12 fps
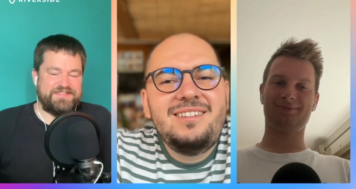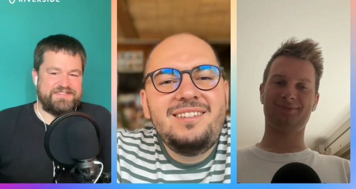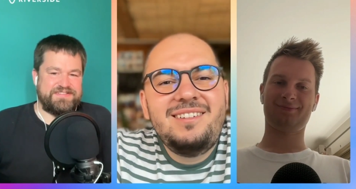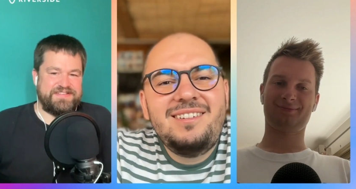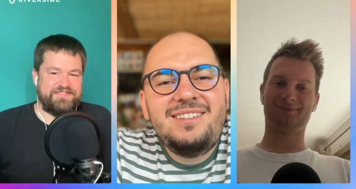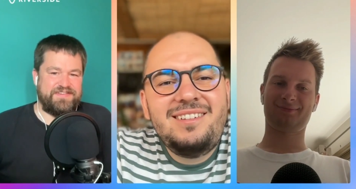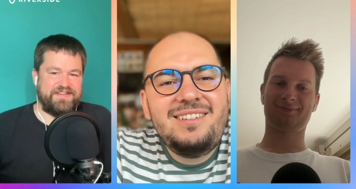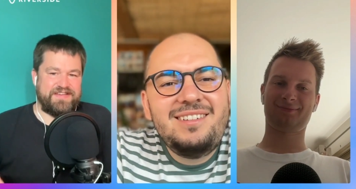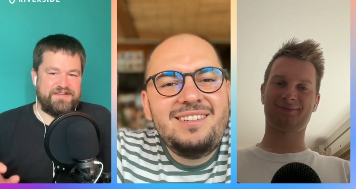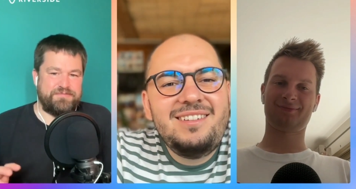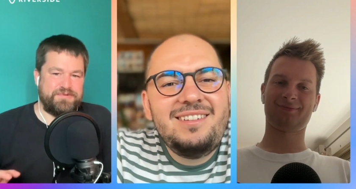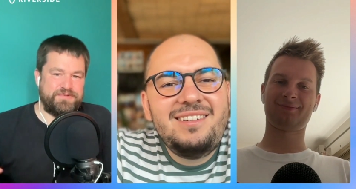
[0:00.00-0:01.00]
Speaker 1: and see if I
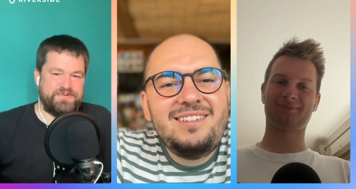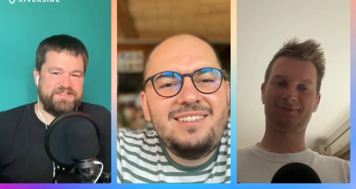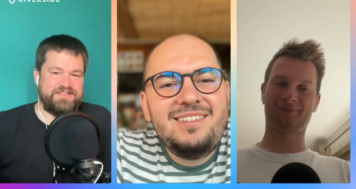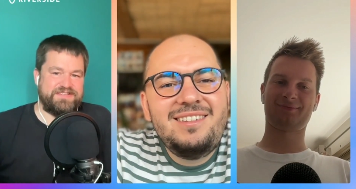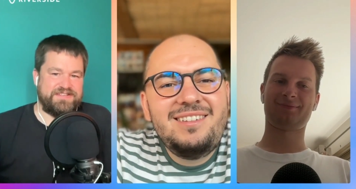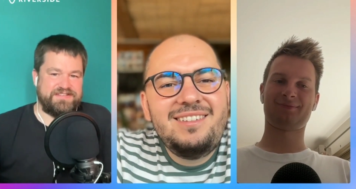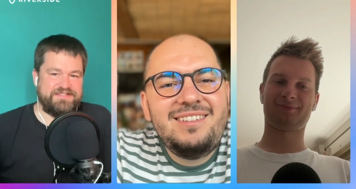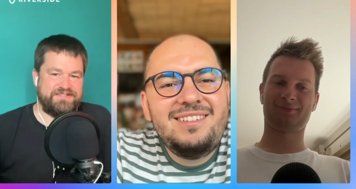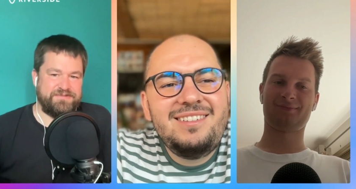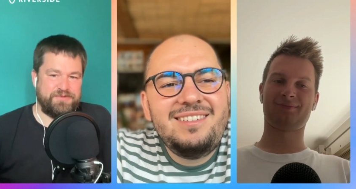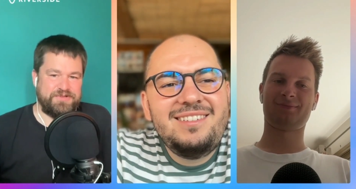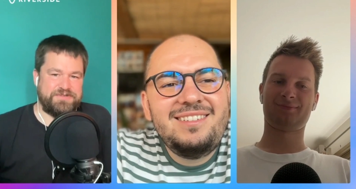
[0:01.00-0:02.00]
get pulled into
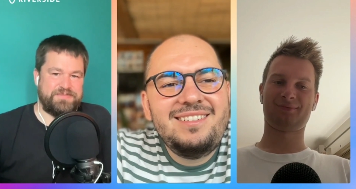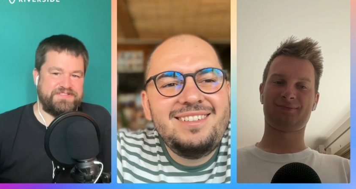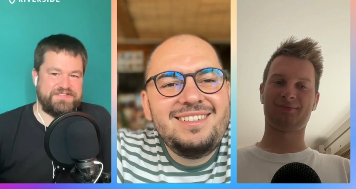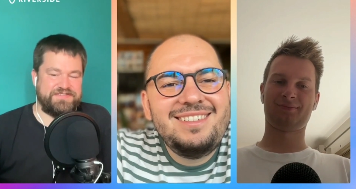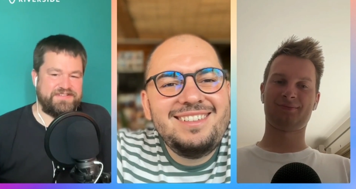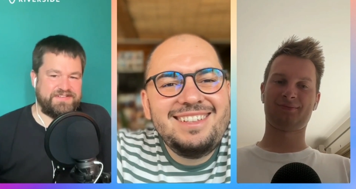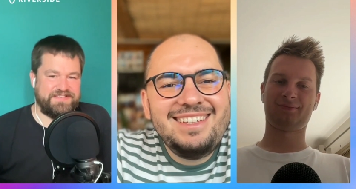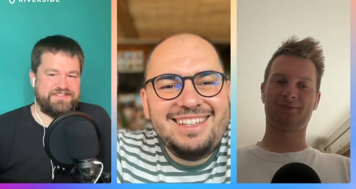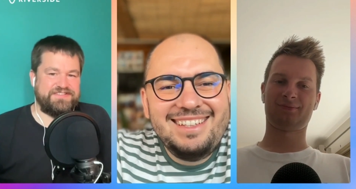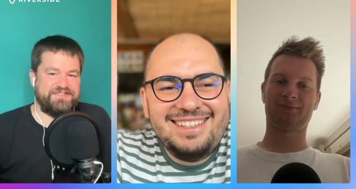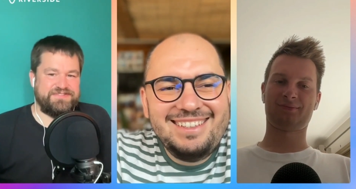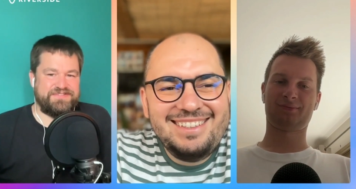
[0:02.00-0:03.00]
one specific
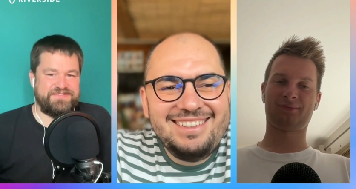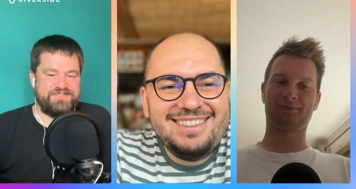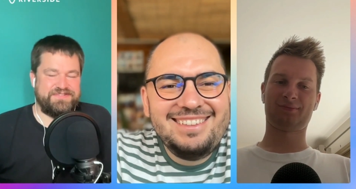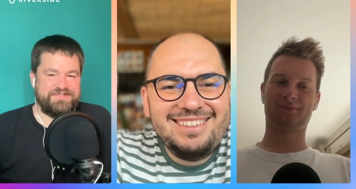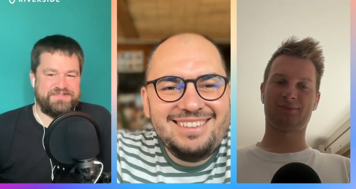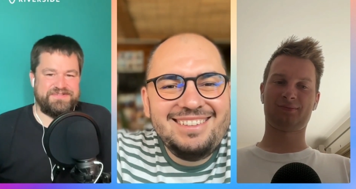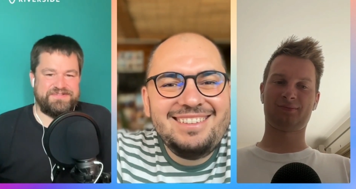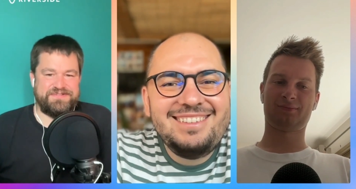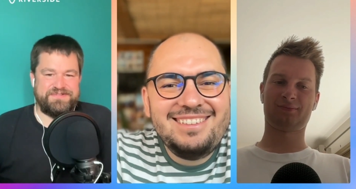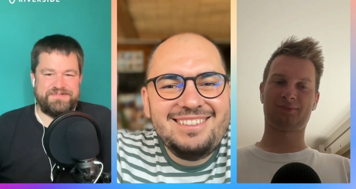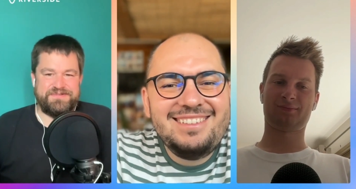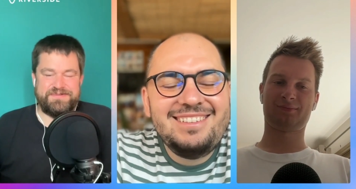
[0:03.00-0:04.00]
niche or or,
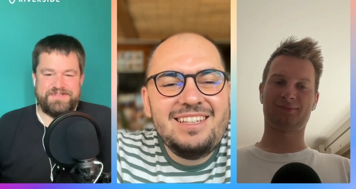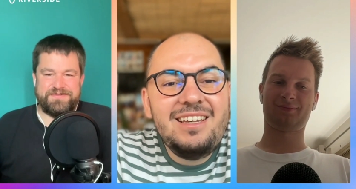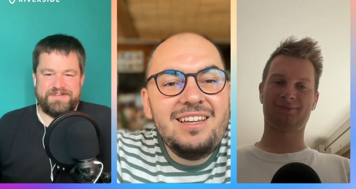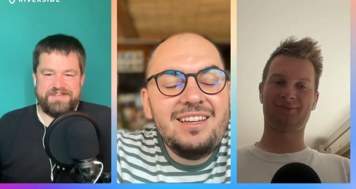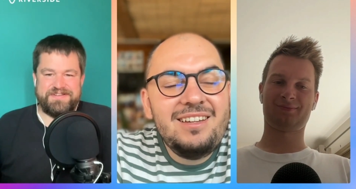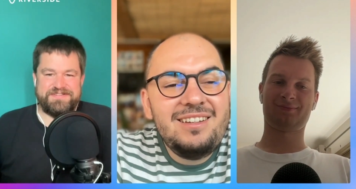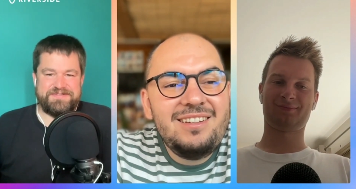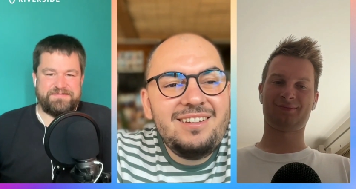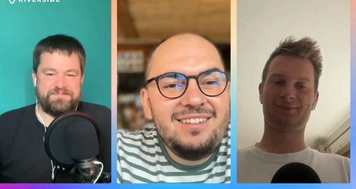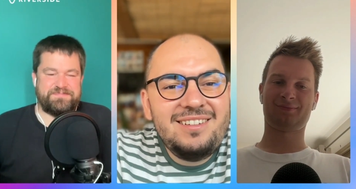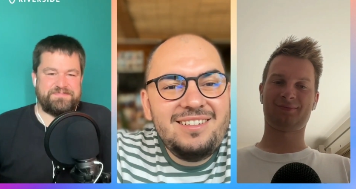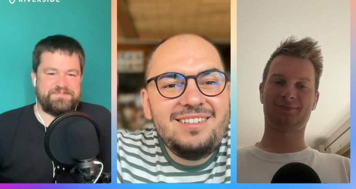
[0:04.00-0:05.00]
or which way it goes.
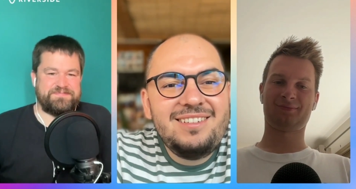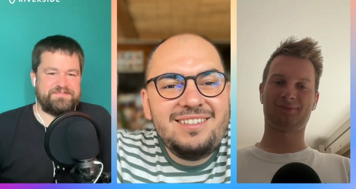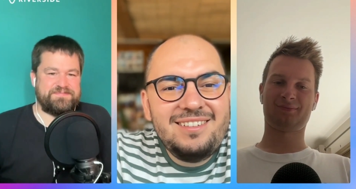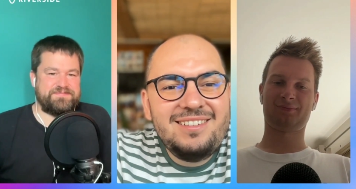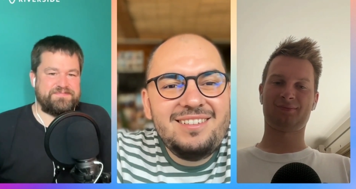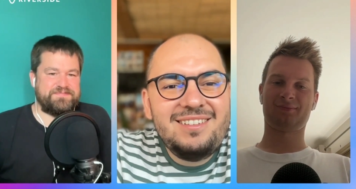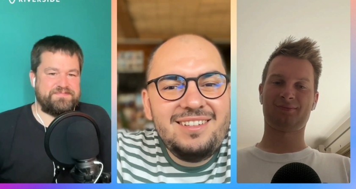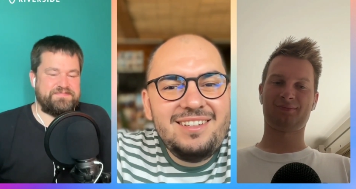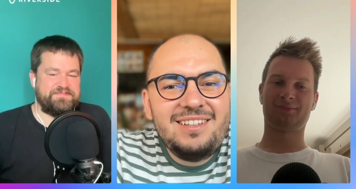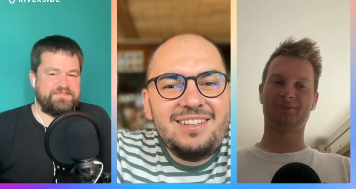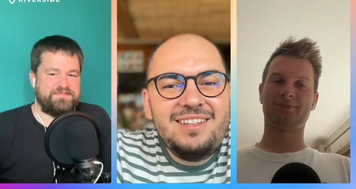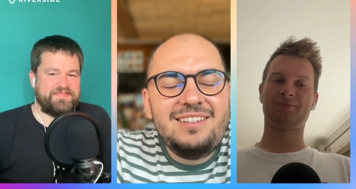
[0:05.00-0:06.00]

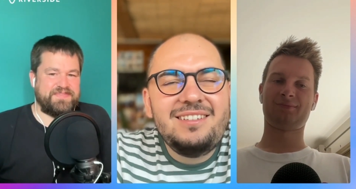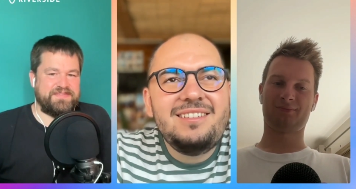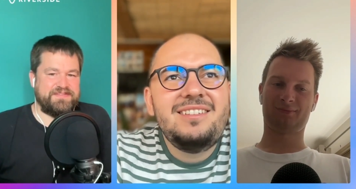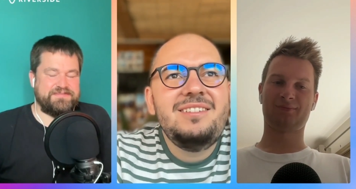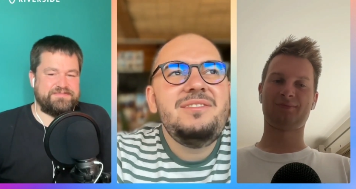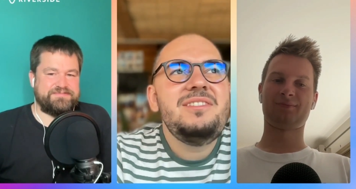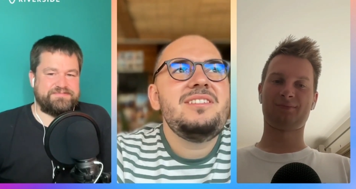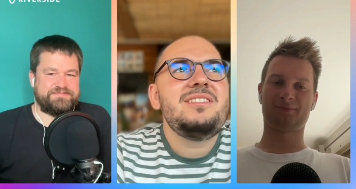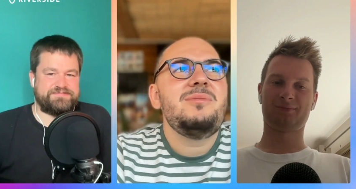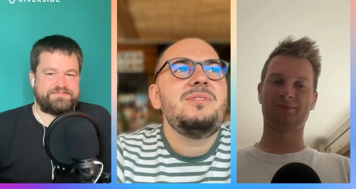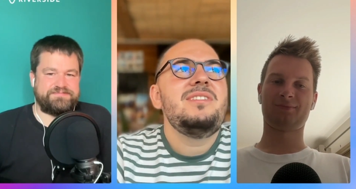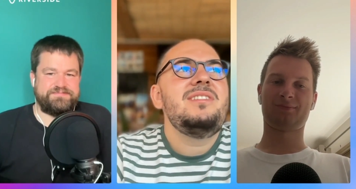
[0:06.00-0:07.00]
Speaker 2: Yeah, definitely.
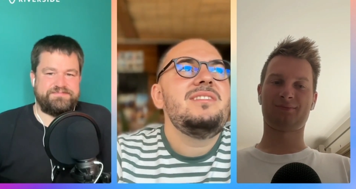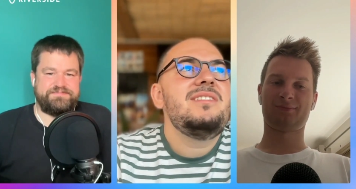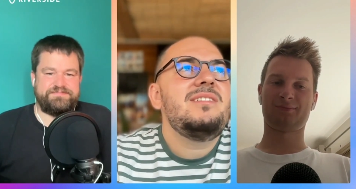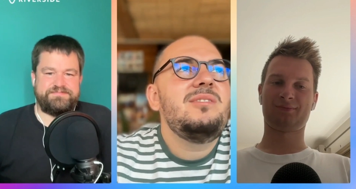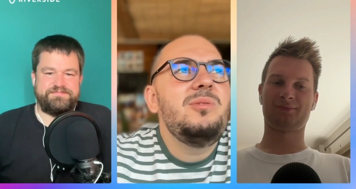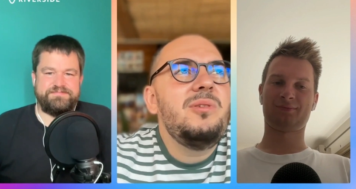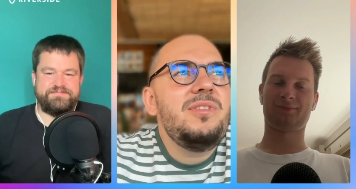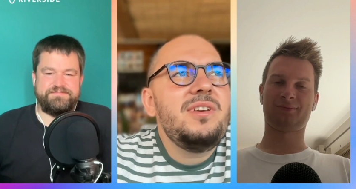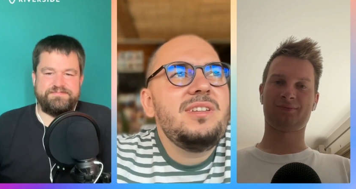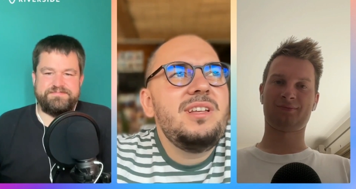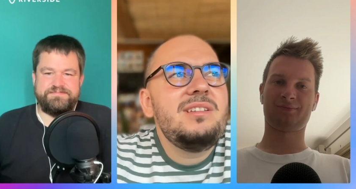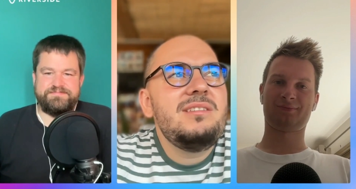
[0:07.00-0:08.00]
So this is the cool
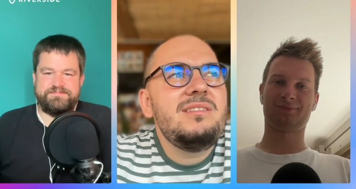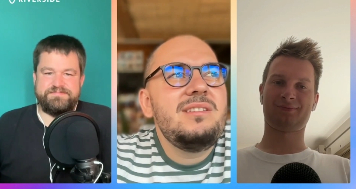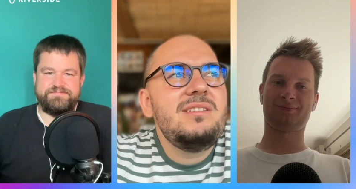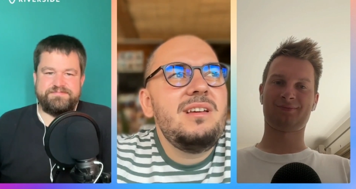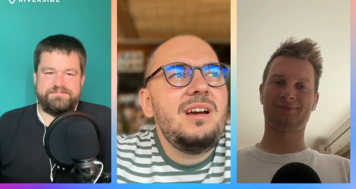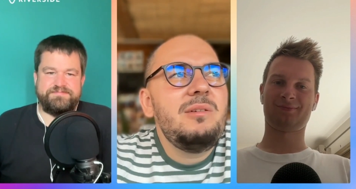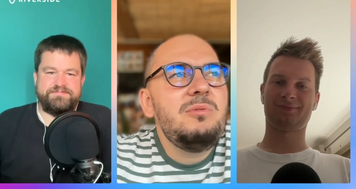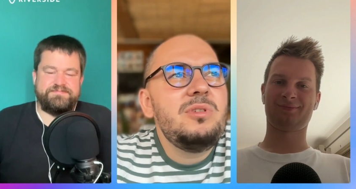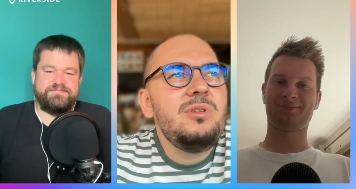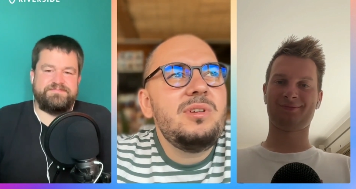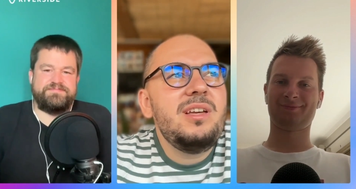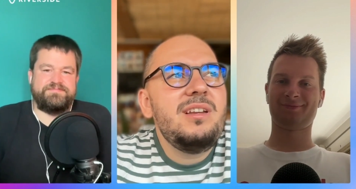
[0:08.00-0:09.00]
thing that I would
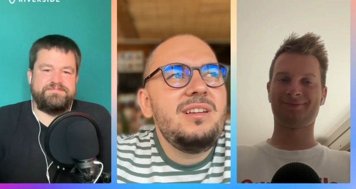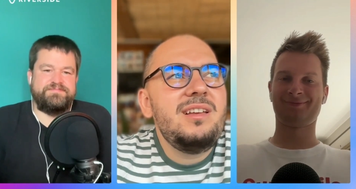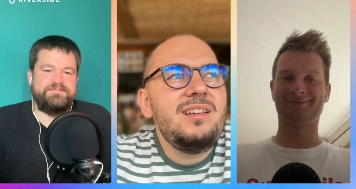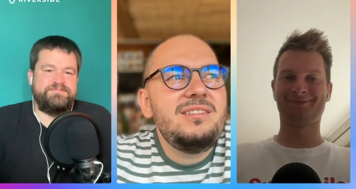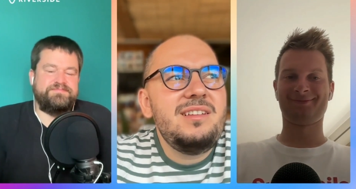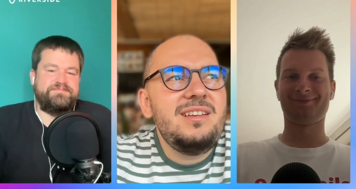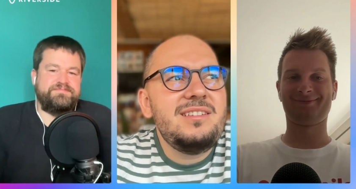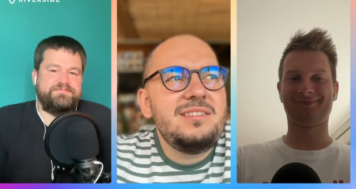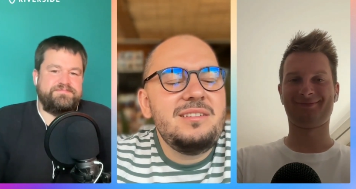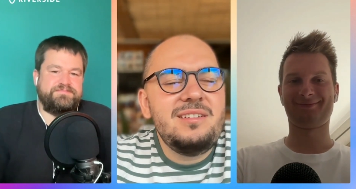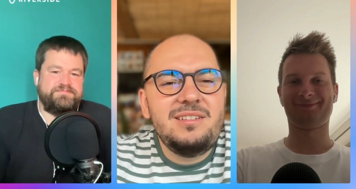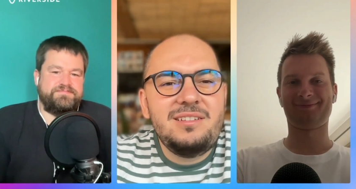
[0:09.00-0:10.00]
look at it at, as
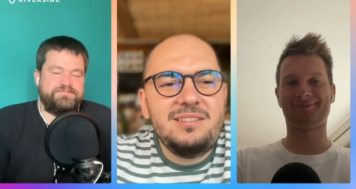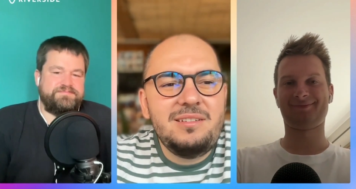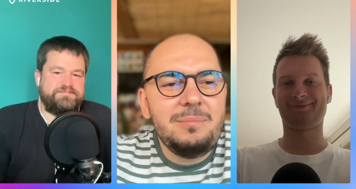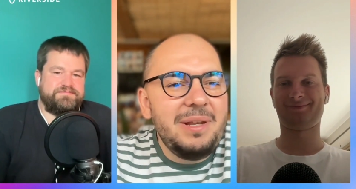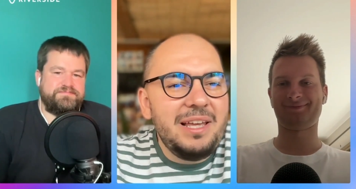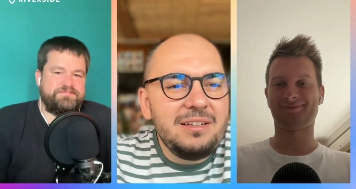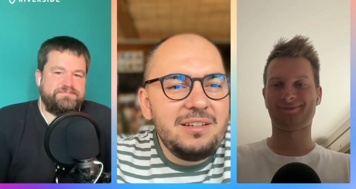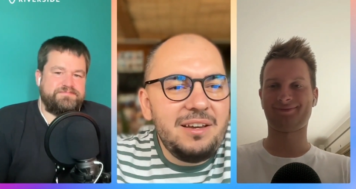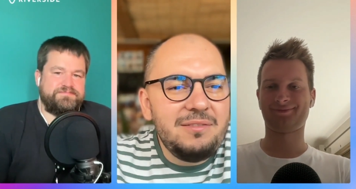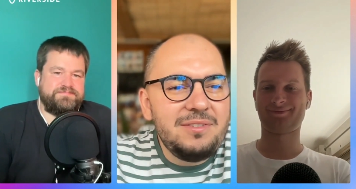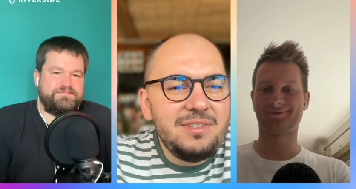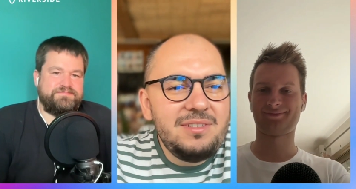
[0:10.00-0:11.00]
a, a blank
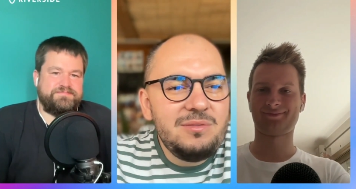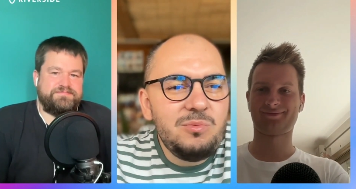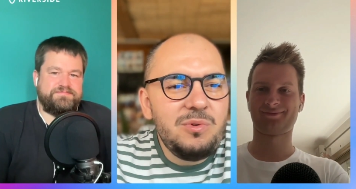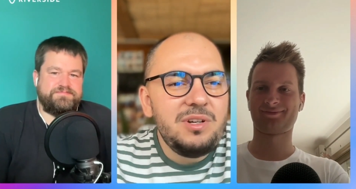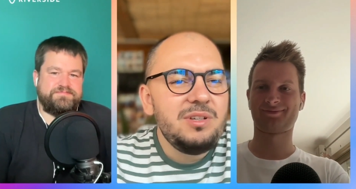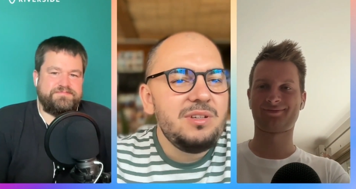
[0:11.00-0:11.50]
canvas where you